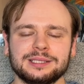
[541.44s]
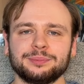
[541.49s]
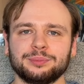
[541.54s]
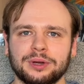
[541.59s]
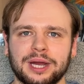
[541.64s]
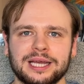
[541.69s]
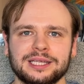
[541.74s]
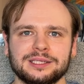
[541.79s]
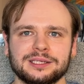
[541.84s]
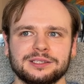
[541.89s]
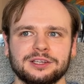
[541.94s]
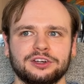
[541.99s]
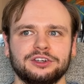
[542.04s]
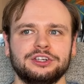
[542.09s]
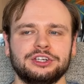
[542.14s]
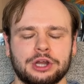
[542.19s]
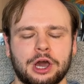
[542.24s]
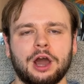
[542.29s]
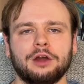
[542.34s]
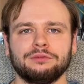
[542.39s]
prices are
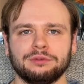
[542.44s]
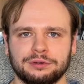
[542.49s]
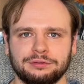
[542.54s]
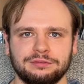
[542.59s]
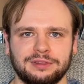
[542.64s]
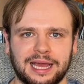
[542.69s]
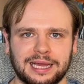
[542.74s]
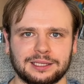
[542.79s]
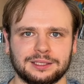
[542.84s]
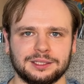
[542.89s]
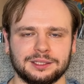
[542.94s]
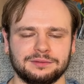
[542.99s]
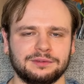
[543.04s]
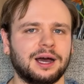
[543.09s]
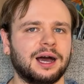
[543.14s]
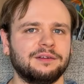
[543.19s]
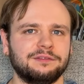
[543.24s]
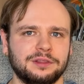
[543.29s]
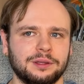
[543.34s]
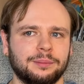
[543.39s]
not reflective
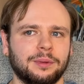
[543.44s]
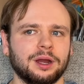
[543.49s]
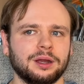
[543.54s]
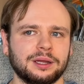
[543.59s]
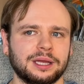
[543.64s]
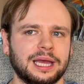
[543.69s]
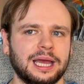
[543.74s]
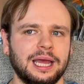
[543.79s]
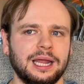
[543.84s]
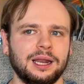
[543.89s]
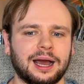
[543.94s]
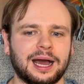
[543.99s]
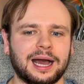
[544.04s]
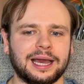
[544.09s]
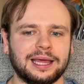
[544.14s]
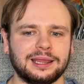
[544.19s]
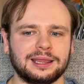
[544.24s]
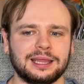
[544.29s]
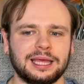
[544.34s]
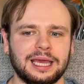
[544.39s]
of the market. I
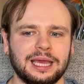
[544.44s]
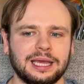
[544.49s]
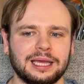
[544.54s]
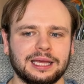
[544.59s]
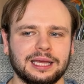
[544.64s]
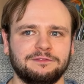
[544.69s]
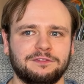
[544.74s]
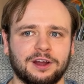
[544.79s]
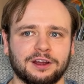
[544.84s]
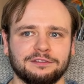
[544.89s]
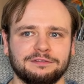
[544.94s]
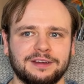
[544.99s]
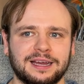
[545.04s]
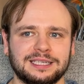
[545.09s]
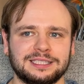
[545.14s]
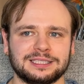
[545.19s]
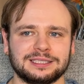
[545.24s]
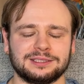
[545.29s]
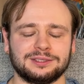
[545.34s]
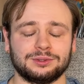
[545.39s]
think
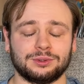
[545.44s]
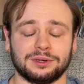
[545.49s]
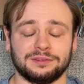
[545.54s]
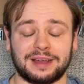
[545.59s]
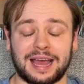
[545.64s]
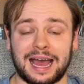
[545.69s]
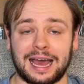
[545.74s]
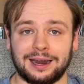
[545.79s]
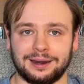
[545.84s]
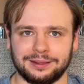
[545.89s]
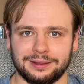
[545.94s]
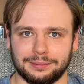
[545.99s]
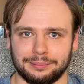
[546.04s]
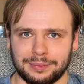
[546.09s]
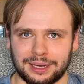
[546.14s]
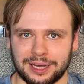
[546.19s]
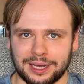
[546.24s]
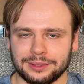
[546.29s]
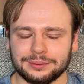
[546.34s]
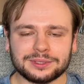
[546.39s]
Farfetch is sort of out of their
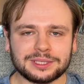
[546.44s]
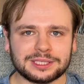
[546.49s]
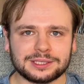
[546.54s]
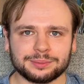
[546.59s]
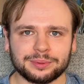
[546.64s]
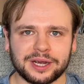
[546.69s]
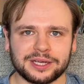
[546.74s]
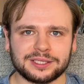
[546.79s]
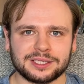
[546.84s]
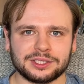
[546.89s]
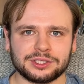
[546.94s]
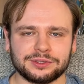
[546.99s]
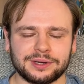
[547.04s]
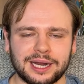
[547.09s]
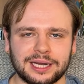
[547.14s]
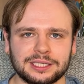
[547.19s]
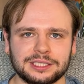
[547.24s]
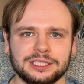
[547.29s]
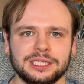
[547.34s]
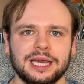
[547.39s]
mind with this pricing
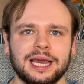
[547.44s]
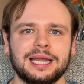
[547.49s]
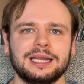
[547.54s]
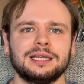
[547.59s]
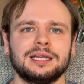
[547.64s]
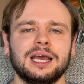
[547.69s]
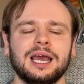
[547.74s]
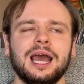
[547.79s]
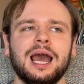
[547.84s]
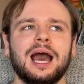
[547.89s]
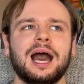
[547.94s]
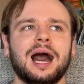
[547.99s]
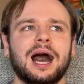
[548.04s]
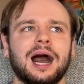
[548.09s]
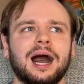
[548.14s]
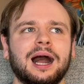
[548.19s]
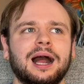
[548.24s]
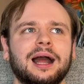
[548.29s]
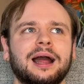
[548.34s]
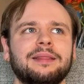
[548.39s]
strategy. And
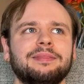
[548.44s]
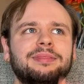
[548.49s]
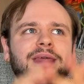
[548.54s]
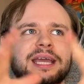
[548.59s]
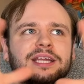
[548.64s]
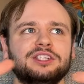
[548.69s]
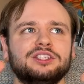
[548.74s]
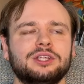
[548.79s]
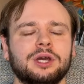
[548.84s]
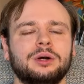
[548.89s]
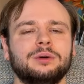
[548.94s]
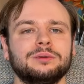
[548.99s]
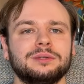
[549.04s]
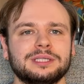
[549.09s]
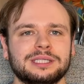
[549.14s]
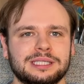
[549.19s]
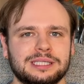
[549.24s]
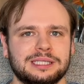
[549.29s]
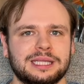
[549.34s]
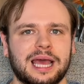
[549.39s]
they don't
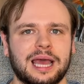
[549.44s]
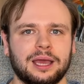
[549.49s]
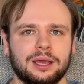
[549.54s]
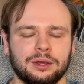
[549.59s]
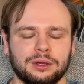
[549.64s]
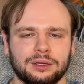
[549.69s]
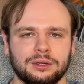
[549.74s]
say